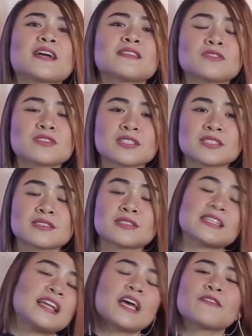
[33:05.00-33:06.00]
dito
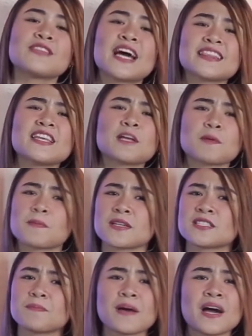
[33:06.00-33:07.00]
sa live natin,
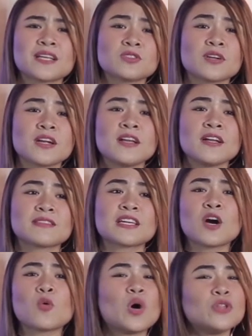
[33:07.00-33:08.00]
nagpe-pray si Pastor,
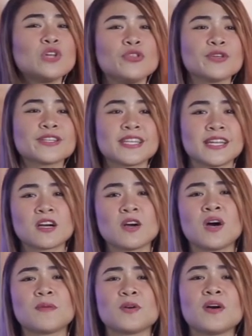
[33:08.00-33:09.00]
ikaw kung ano yung
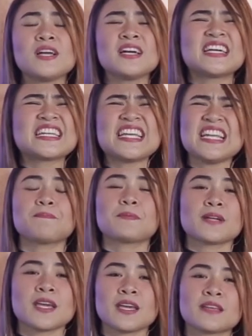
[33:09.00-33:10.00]
ginagawa mo. Really
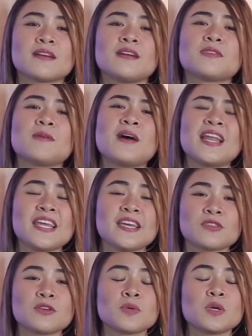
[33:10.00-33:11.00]
pray. Diba,
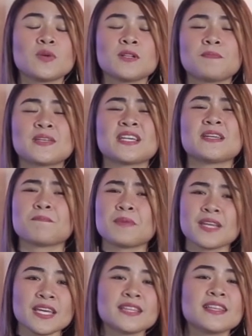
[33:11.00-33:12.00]
later we will pray.
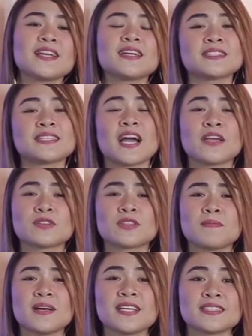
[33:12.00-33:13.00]
Pray talaga tayo.
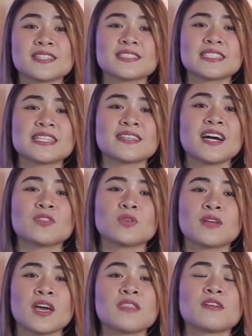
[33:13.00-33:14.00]
Diba, let us seek God
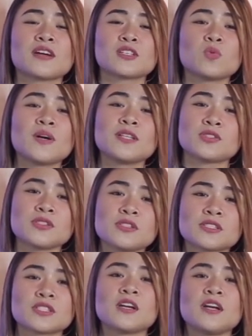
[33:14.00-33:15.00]
together as one
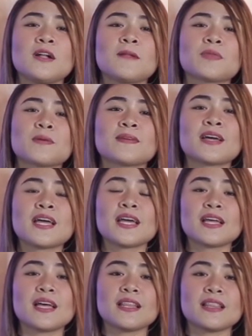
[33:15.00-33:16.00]
church. Diba?
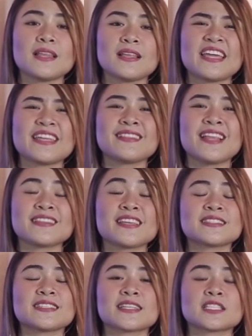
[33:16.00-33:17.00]
And let
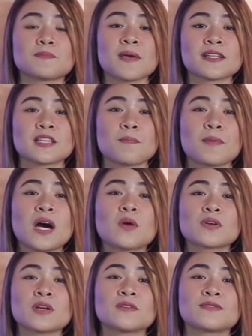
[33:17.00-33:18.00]
us expect the
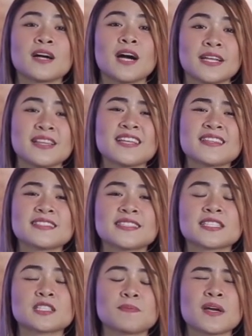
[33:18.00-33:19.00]
power of God. Let us
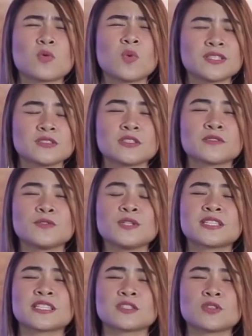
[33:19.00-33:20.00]
expect wonderful
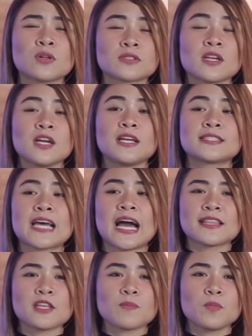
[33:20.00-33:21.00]
result
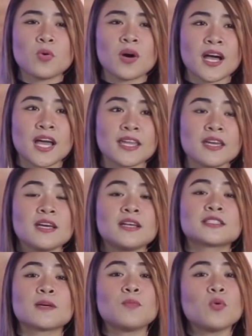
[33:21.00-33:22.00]
sa ating buhay,
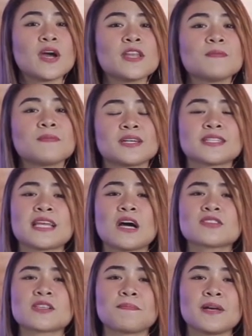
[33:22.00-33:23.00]
sa buhay ng mga tao
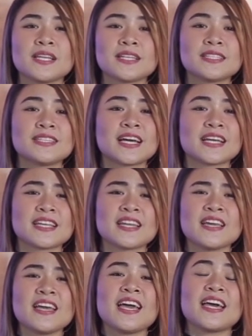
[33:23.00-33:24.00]
sa paligid natin,
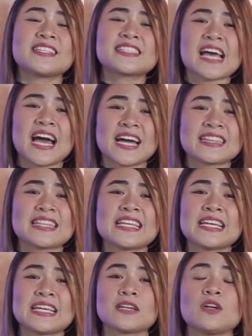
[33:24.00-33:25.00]
and sa
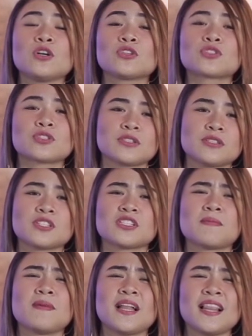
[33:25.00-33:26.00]
ating church.
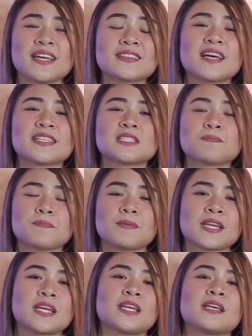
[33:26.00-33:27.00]
Diba? Let us
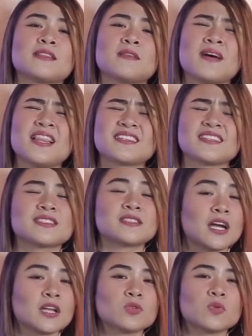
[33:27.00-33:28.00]
pray. Diba? Let us
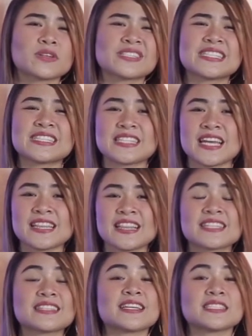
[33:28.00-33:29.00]
not worry. Instead,
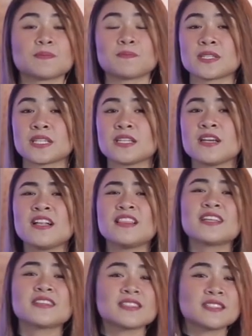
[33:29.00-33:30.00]
let us pray.
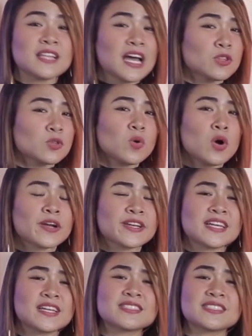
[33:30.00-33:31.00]
Let us not
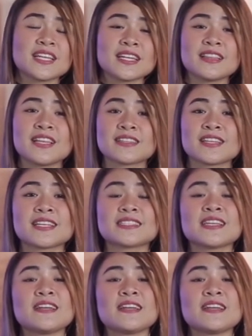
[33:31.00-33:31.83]
worry. Instead, let us